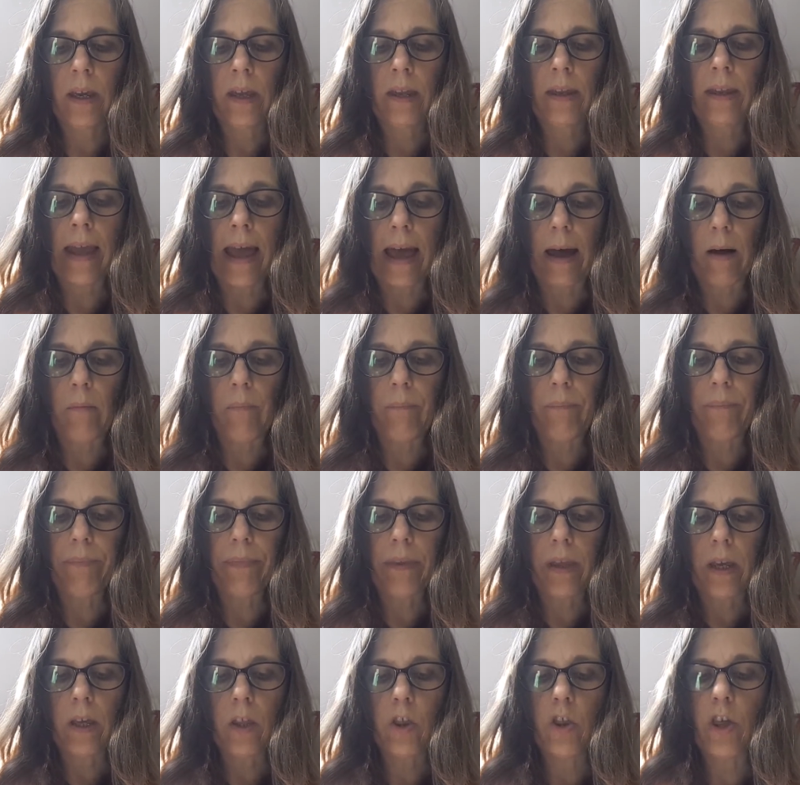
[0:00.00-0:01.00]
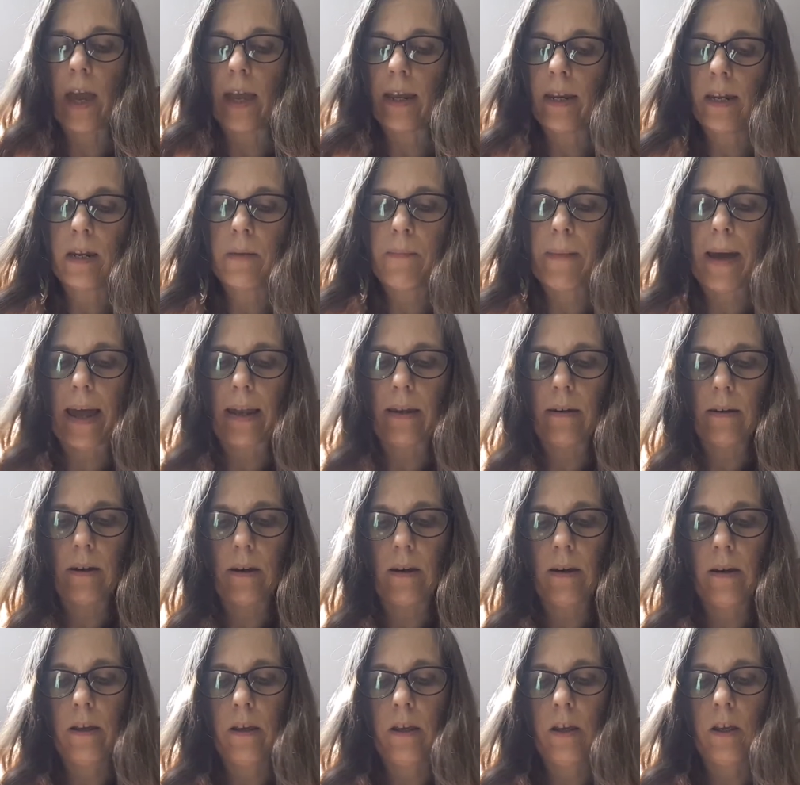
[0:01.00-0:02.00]
"Now, Jane and
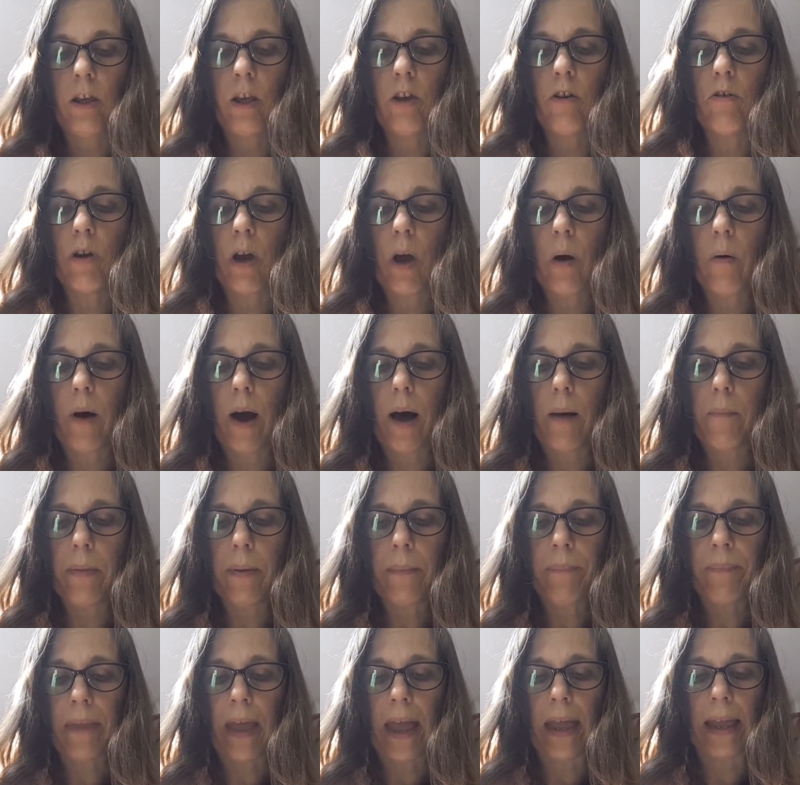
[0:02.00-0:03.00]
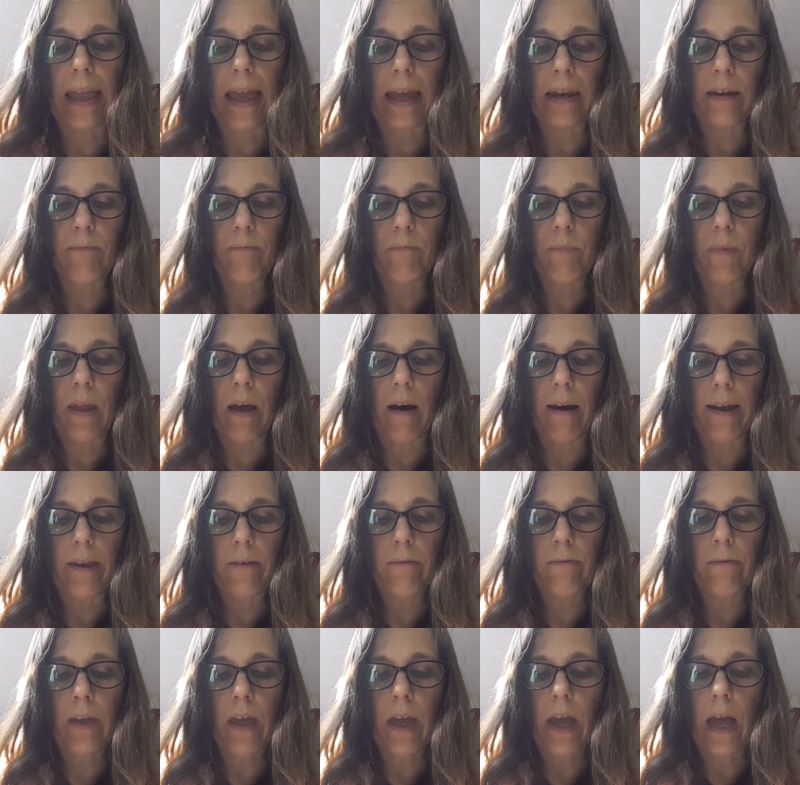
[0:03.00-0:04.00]
Amanda, you go up and get a
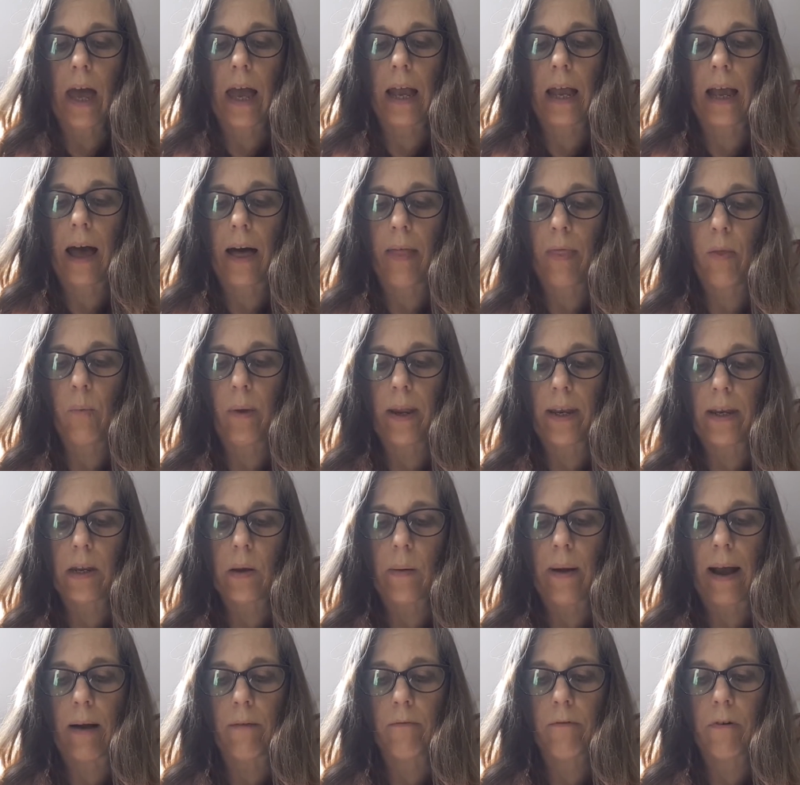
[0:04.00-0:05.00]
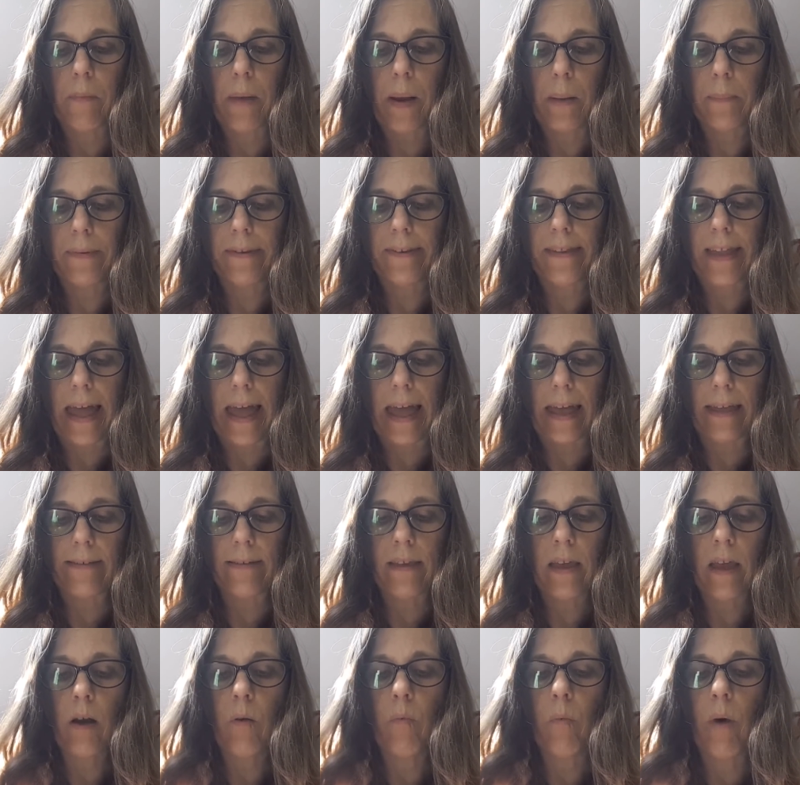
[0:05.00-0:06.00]
knife and cut the window out from
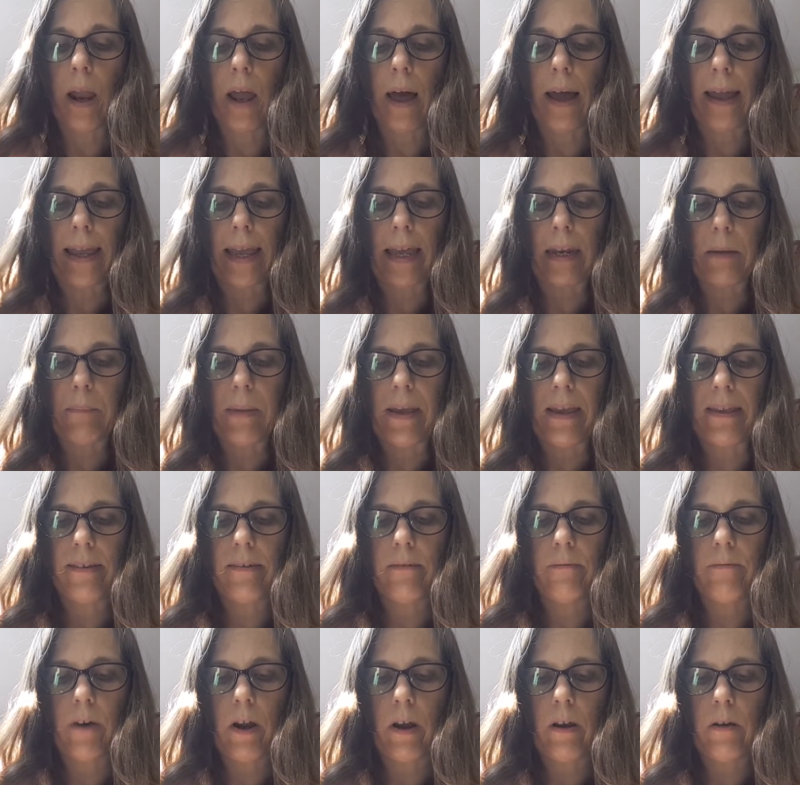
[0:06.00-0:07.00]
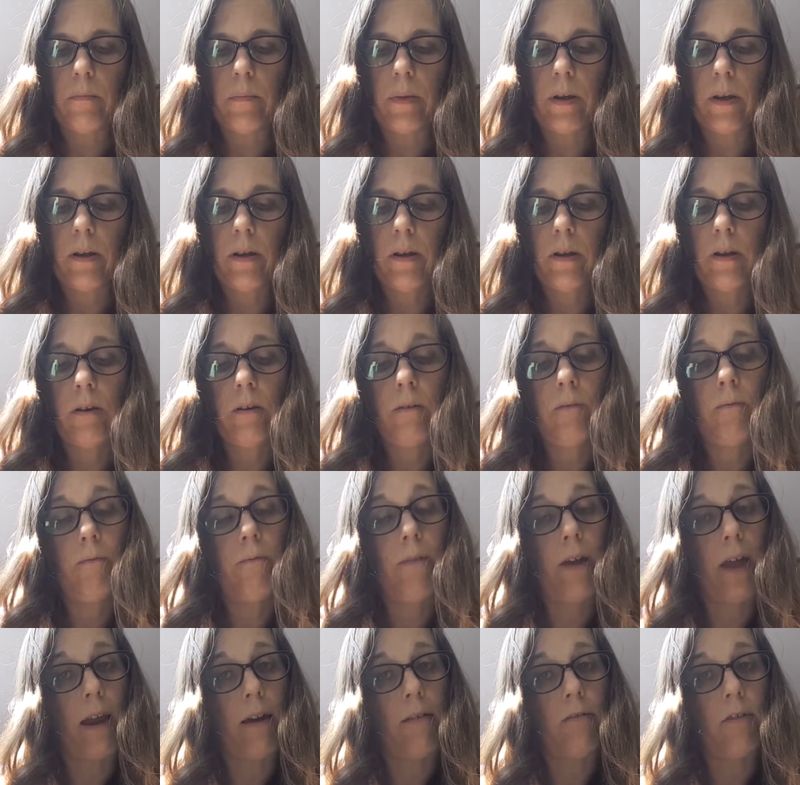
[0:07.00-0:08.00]
upstairs, while I get a piece of rope."
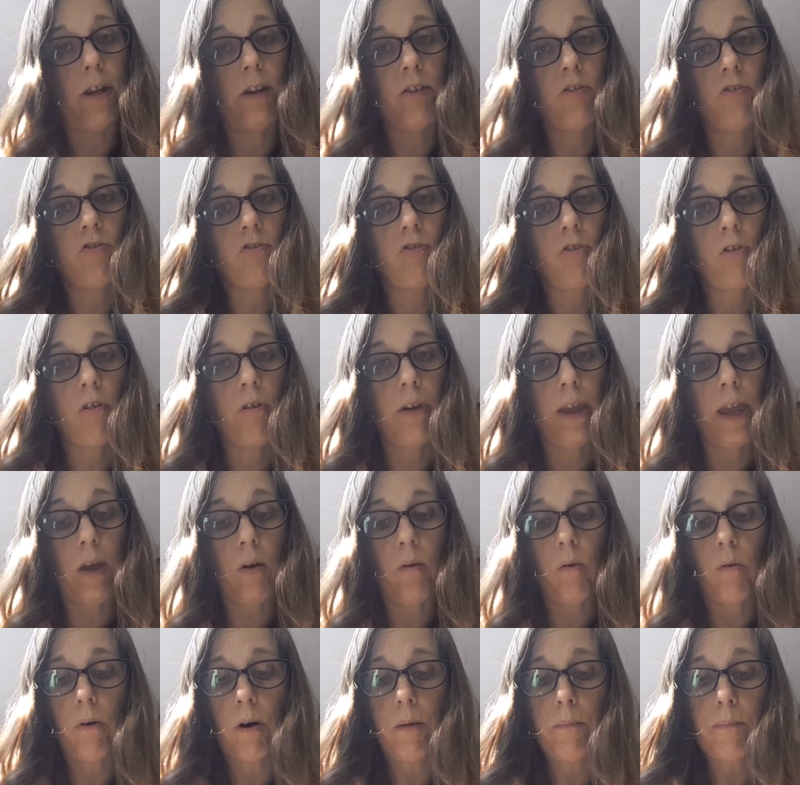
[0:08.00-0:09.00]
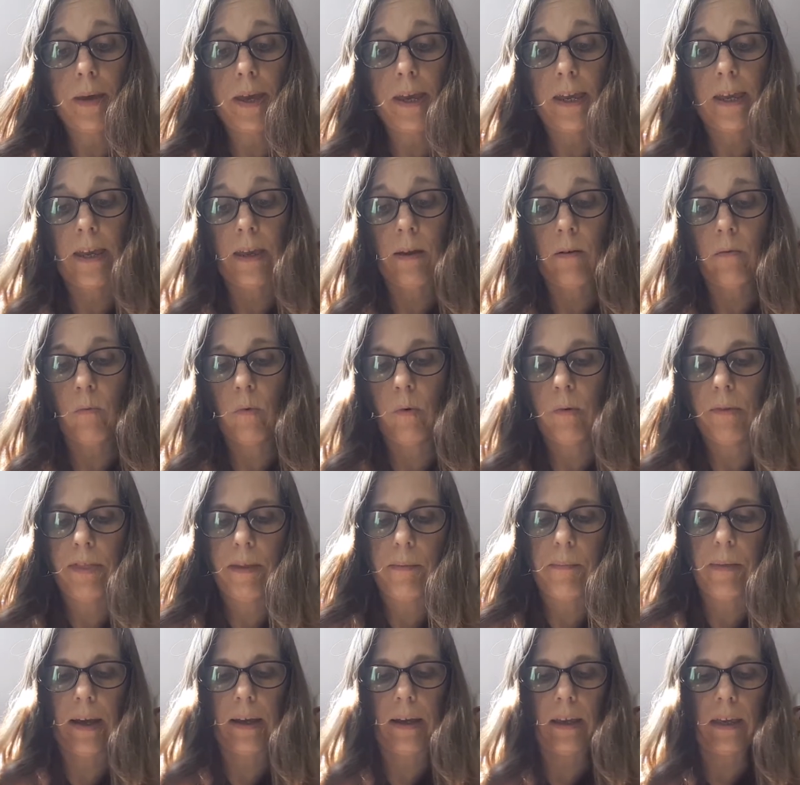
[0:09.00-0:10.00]
"Very strong it ought to be," warned
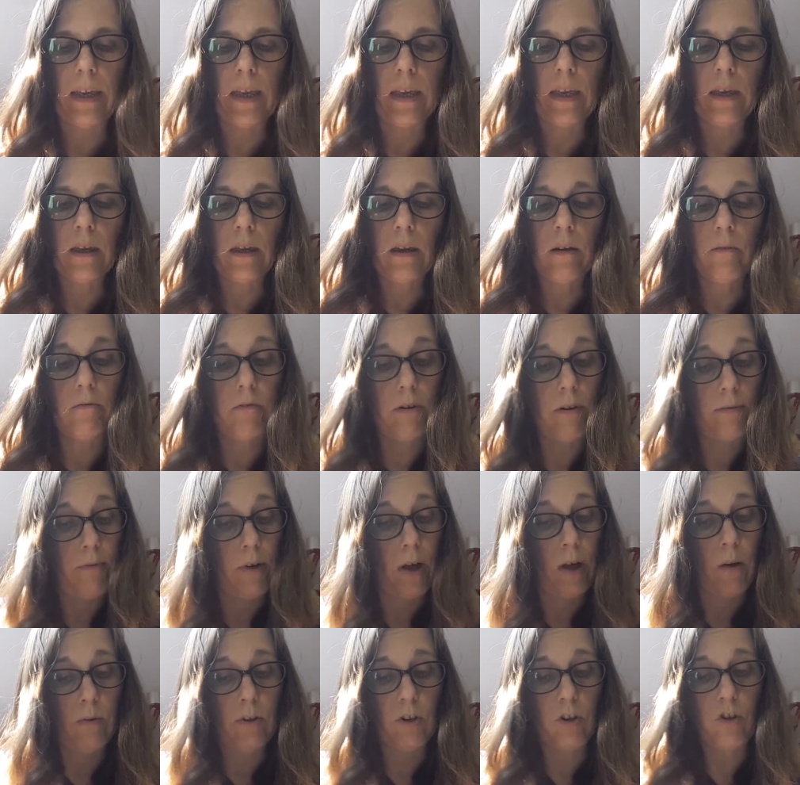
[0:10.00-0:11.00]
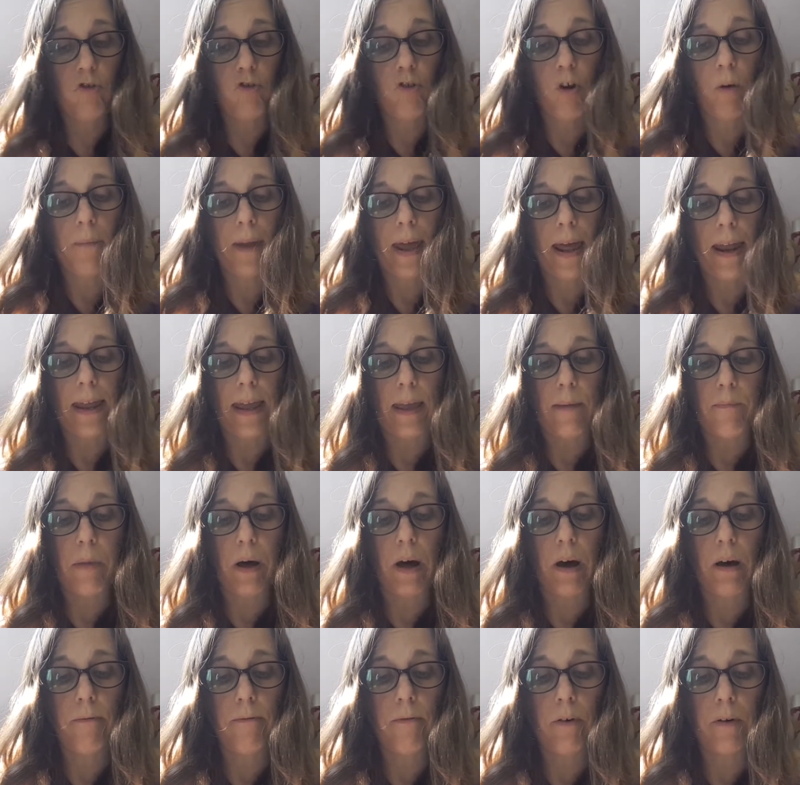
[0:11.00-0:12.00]
the monkey, "for if I were to drop that there
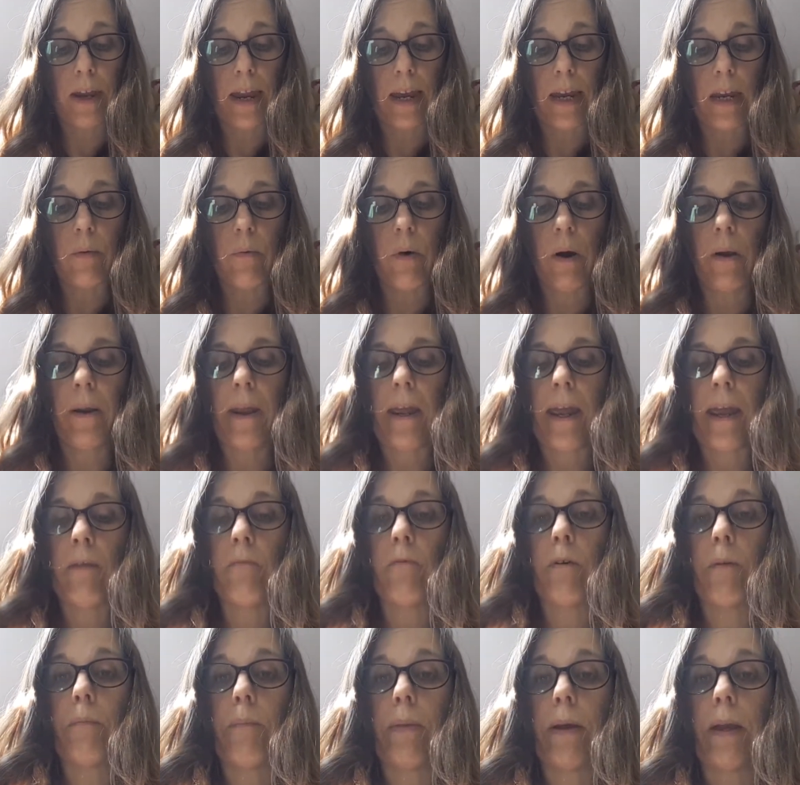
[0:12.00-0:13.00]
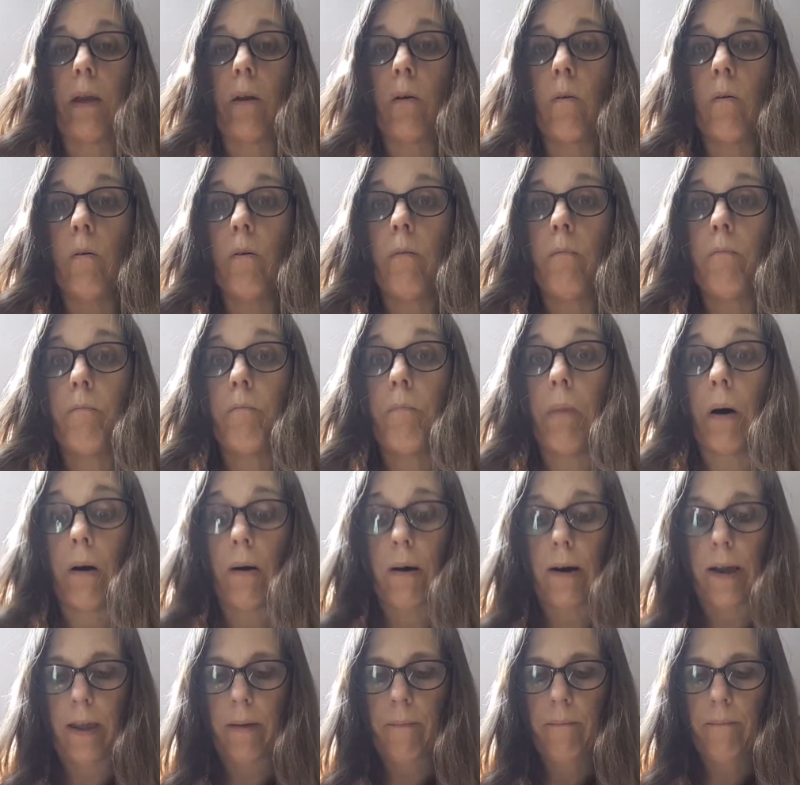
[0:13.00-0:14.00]
bath on anyone, it would be
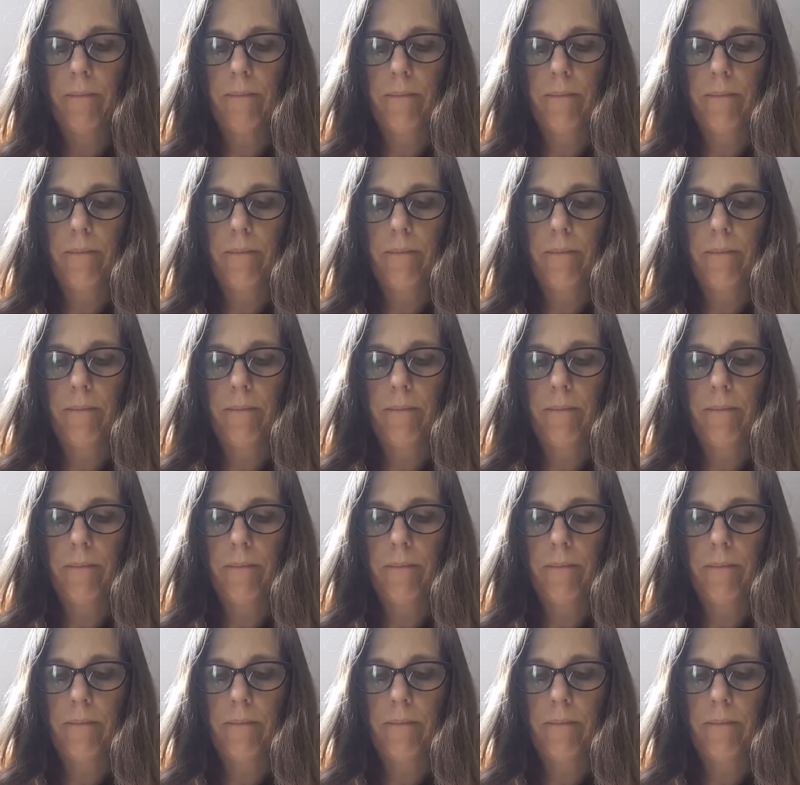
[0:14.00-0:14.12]
good-bye."